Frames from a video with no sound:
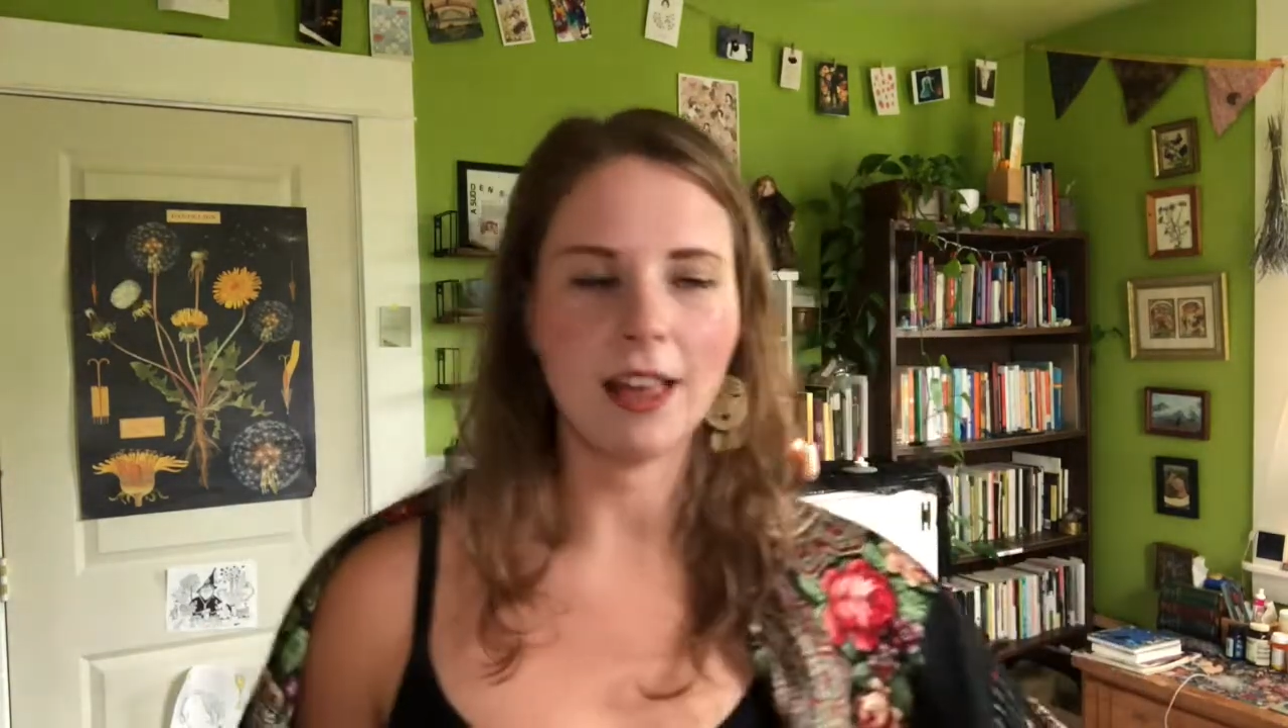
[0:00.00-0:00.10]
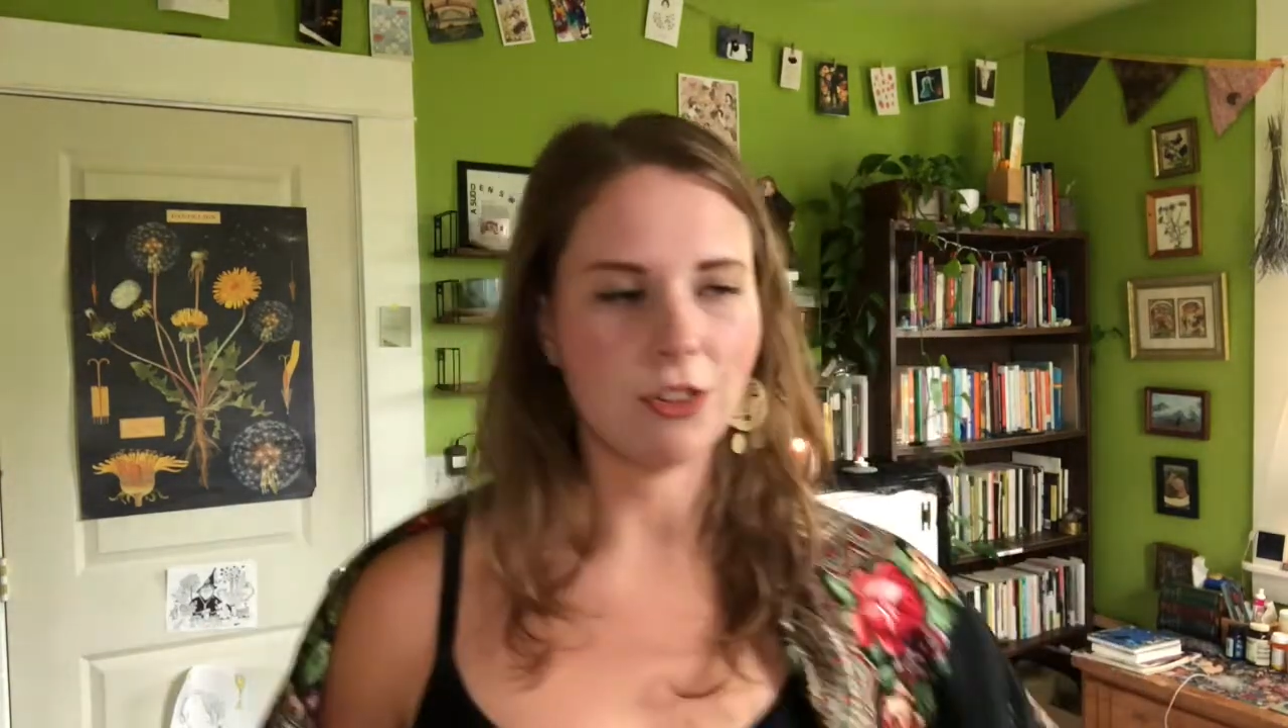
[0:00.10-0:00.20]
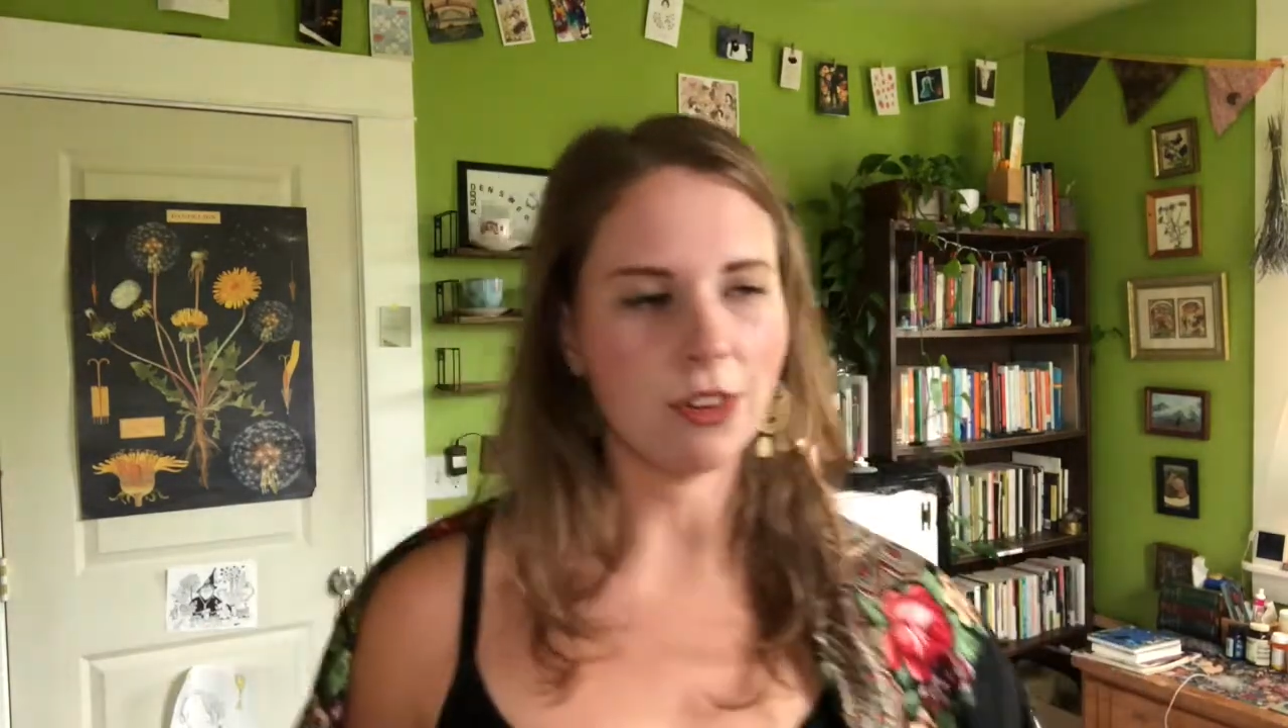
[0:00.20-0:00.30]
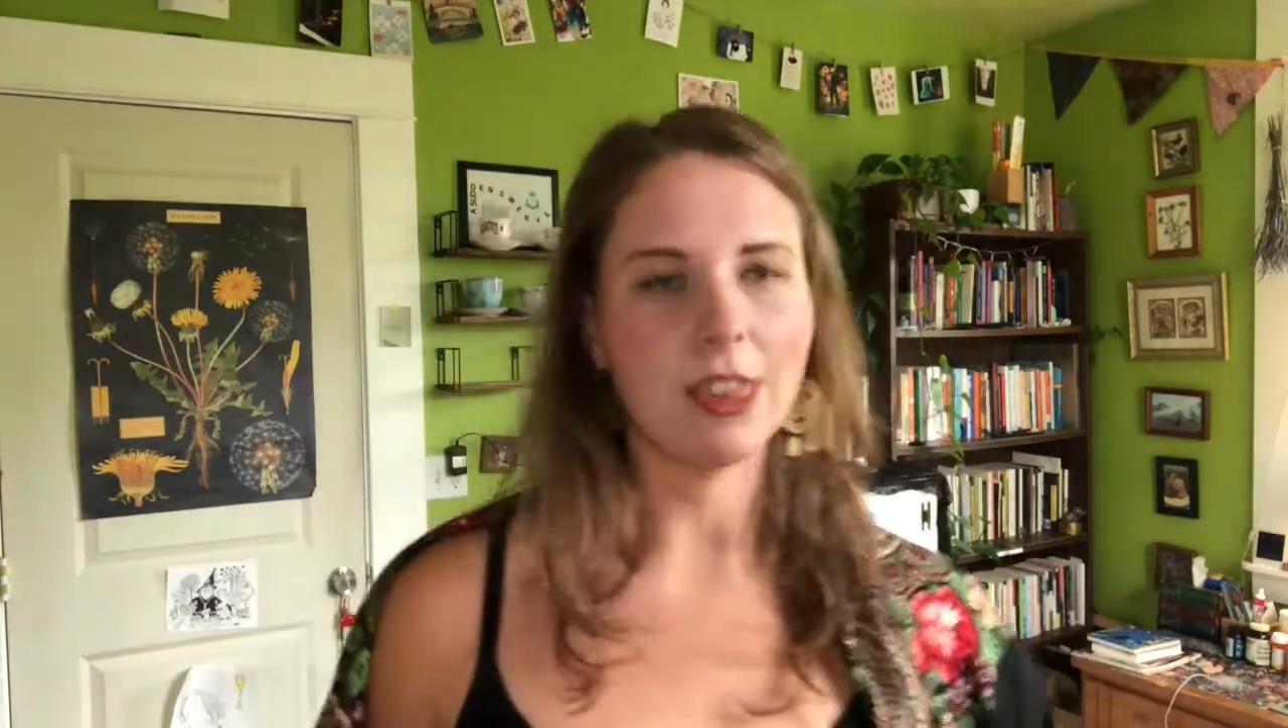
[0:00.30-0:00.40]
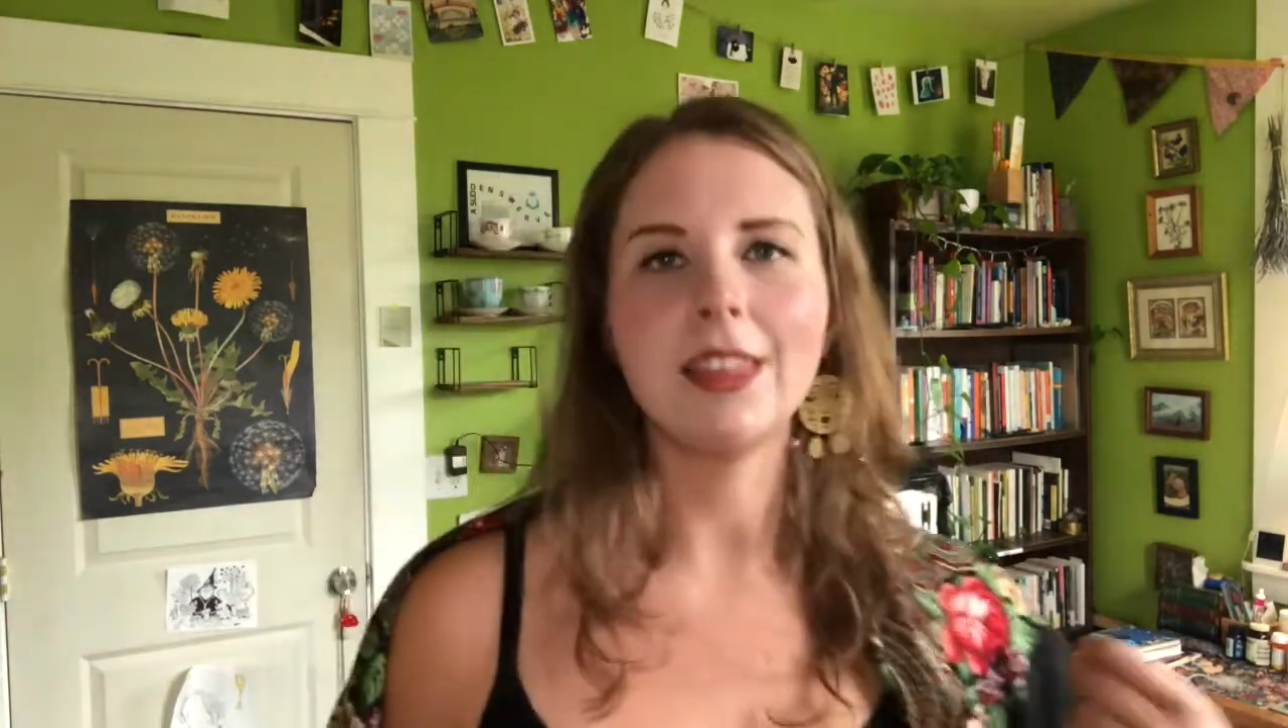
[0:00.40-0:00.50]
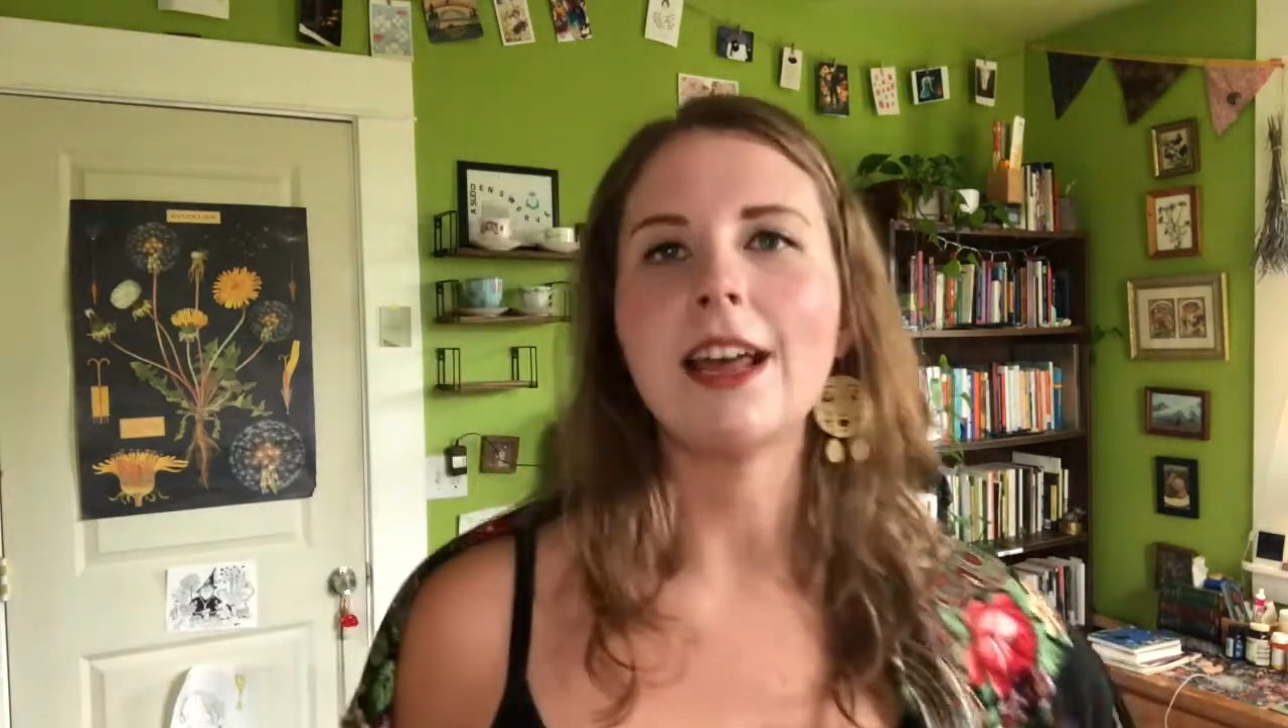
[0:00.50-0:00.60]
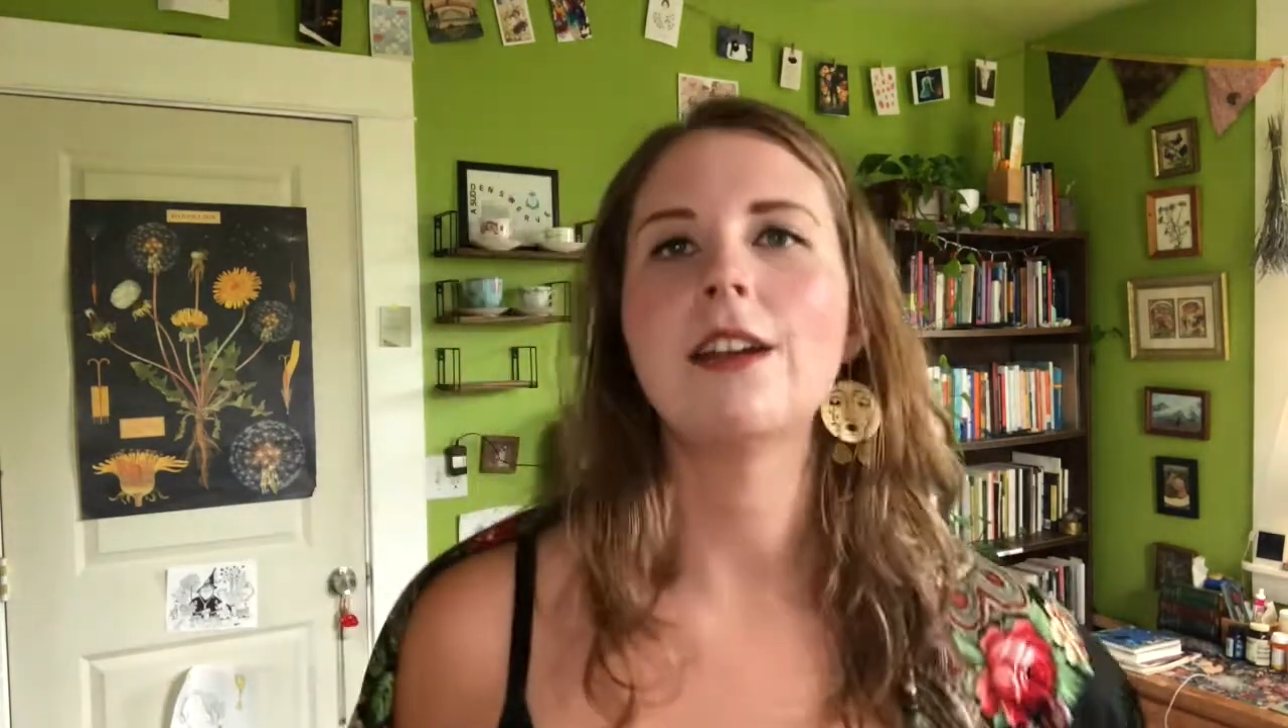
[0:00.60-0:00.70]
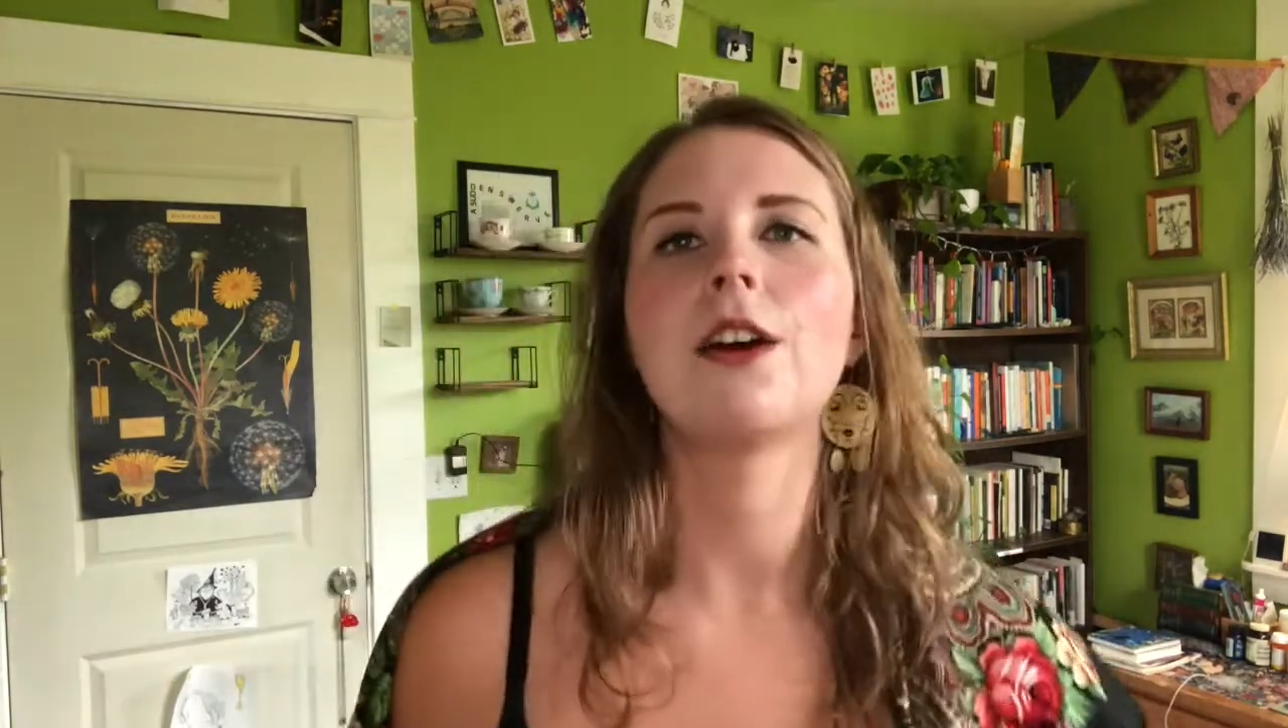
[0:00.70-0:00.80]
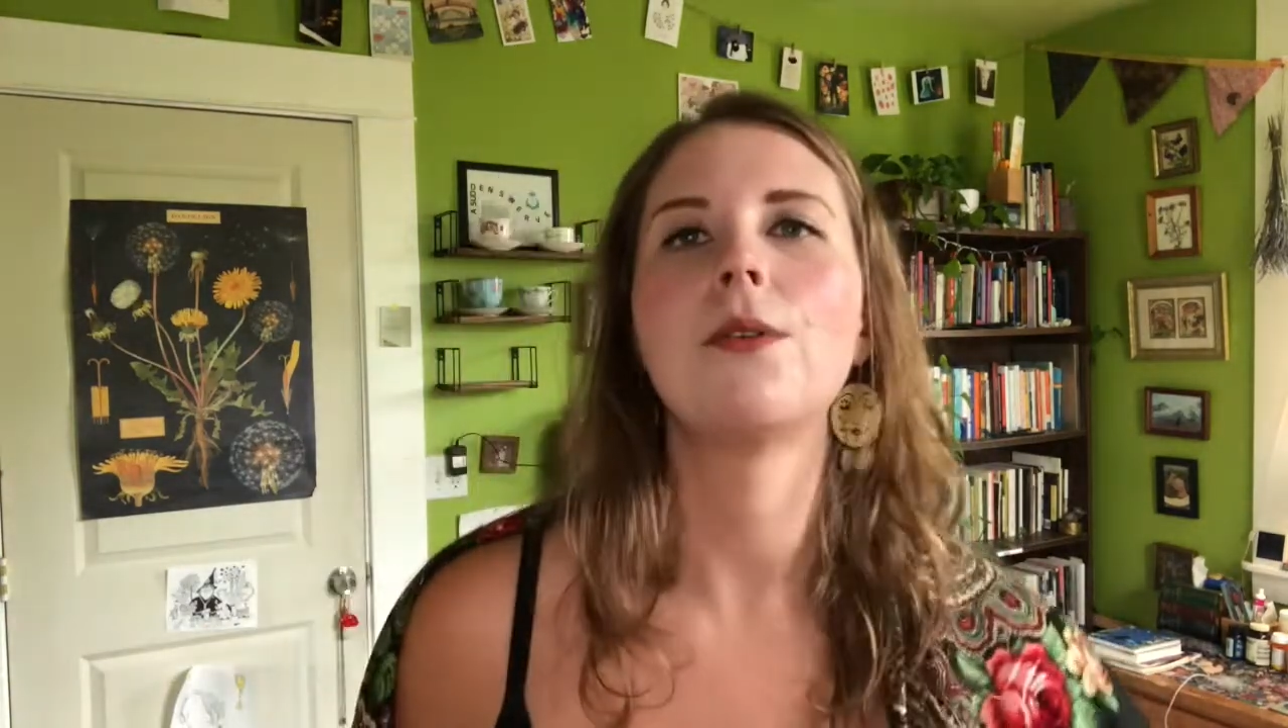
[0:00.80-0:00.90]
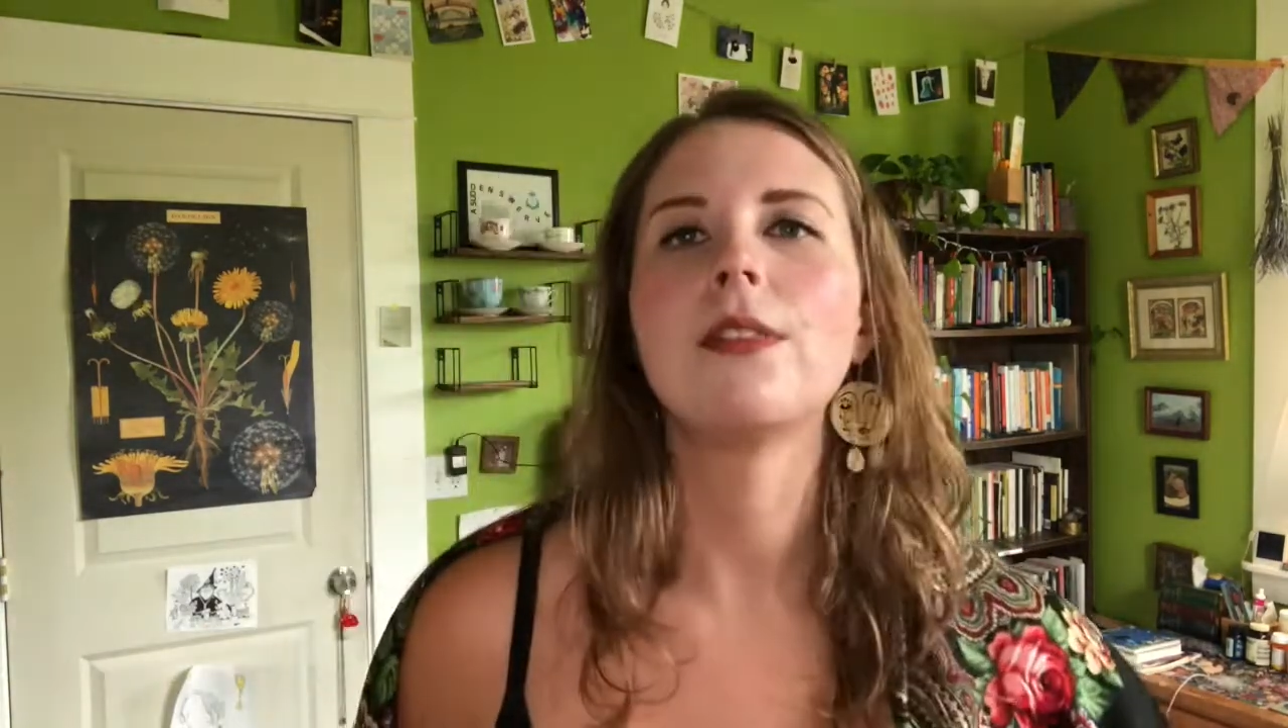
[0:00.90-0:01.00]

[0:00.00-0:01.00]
just let it go